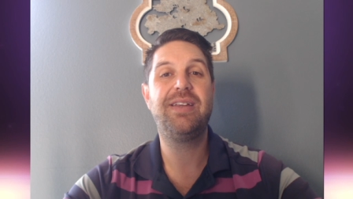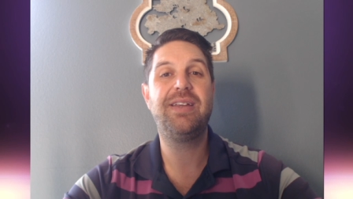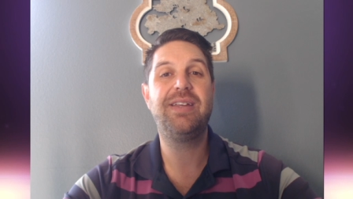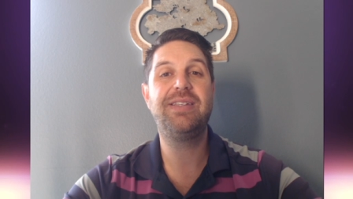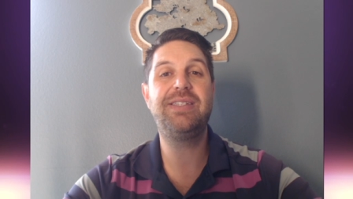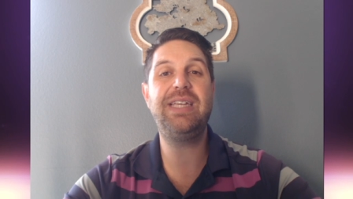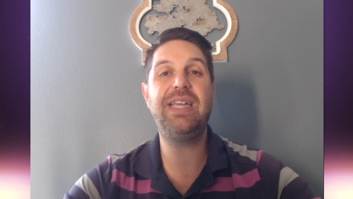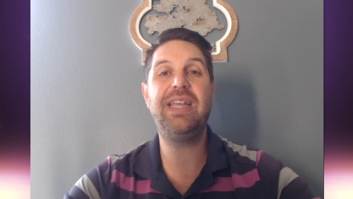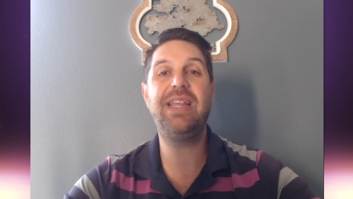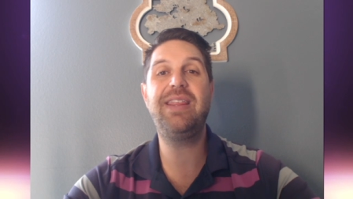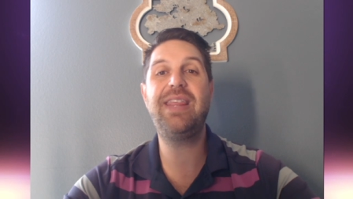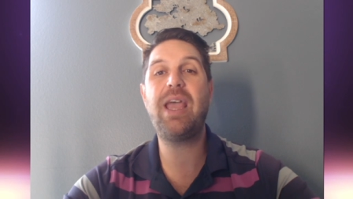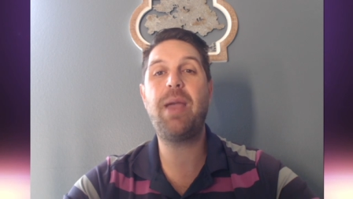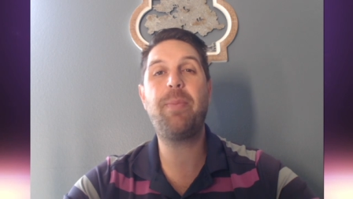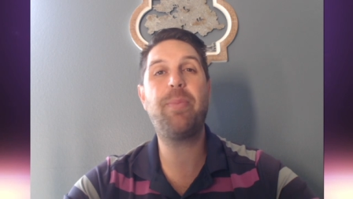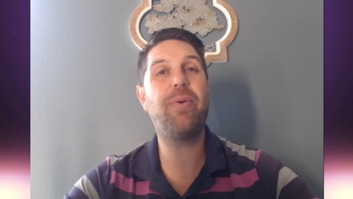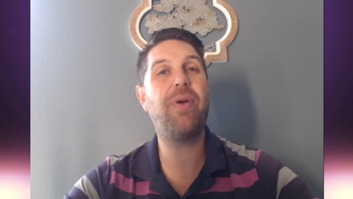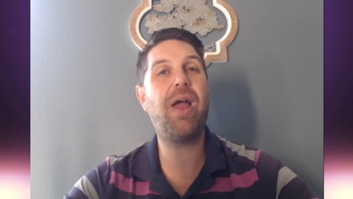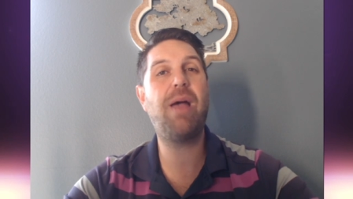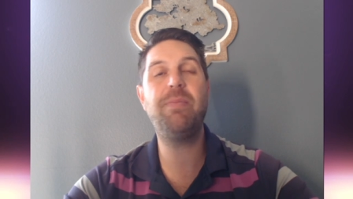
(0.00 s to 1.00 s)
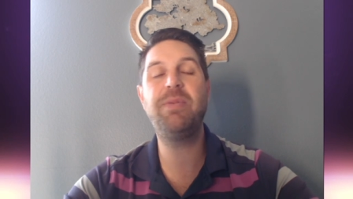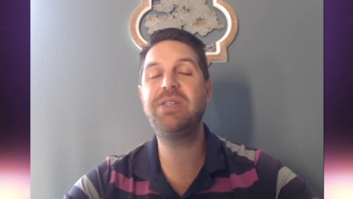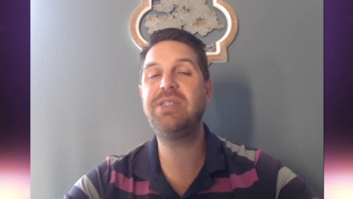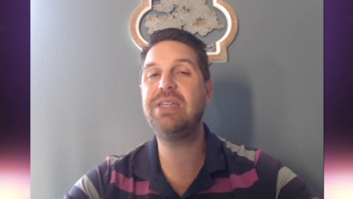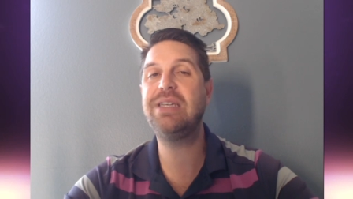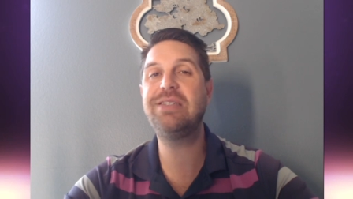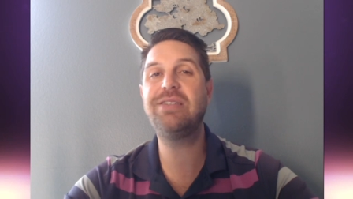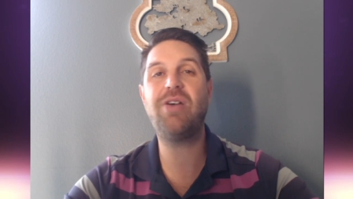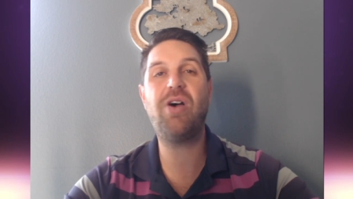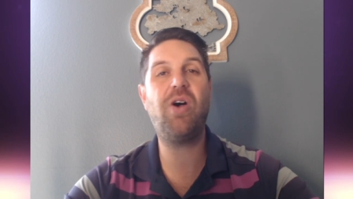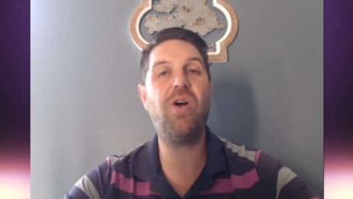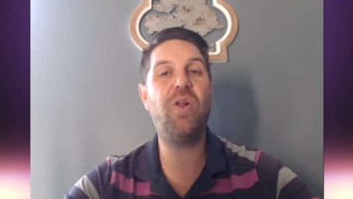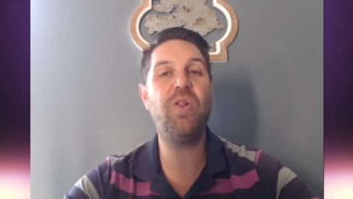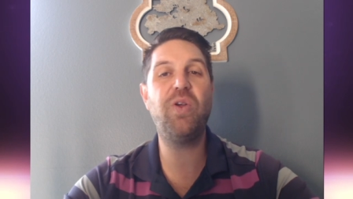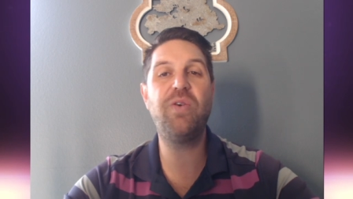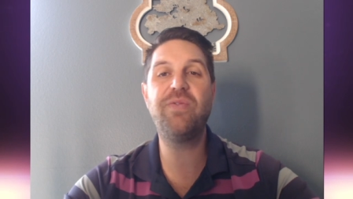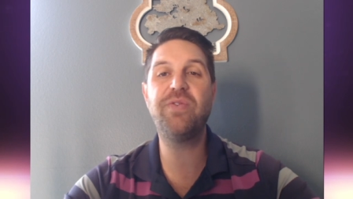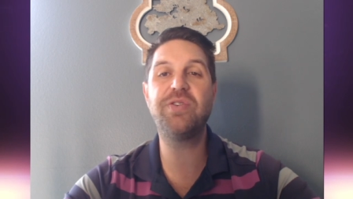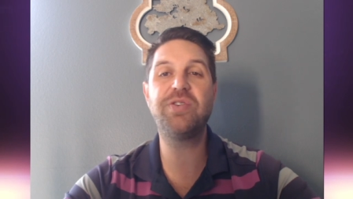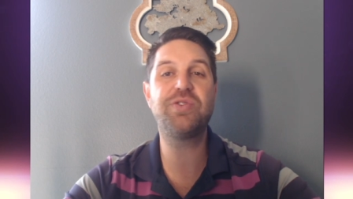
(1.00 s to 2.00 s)
See, that promise is all
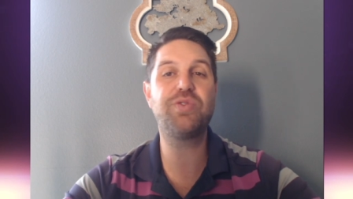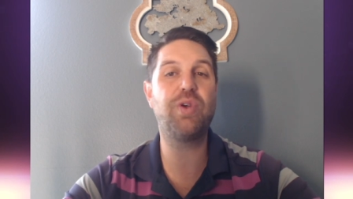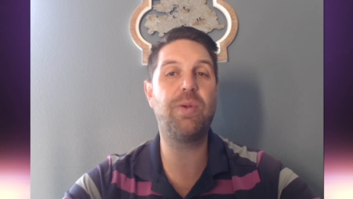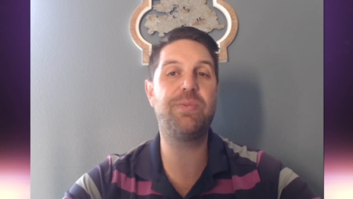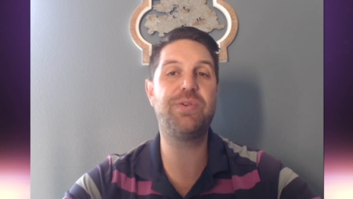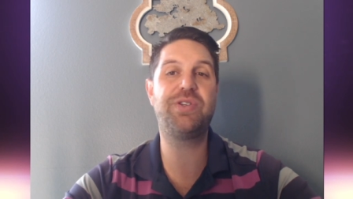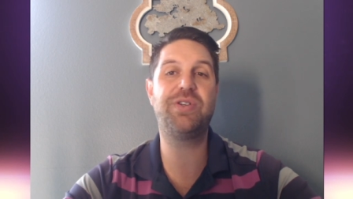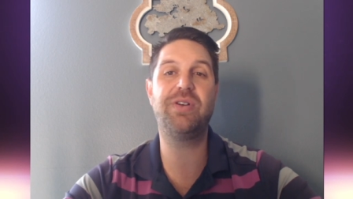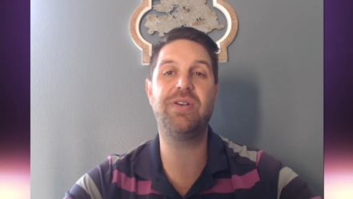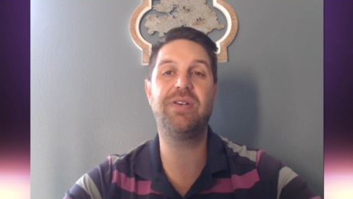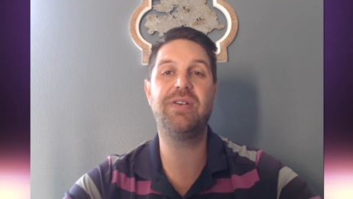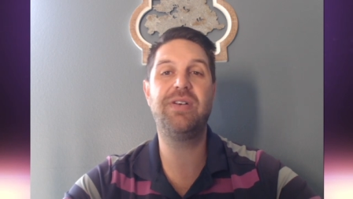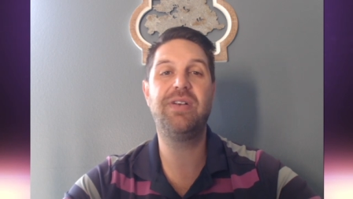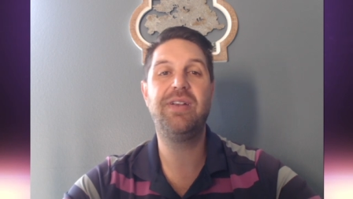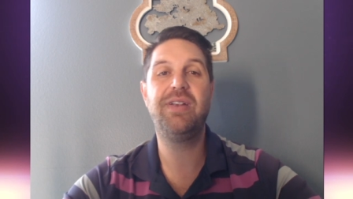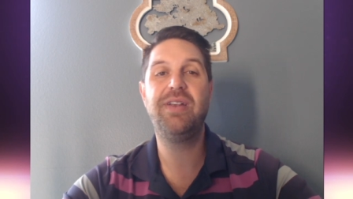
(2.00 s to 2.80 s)
over Scripture.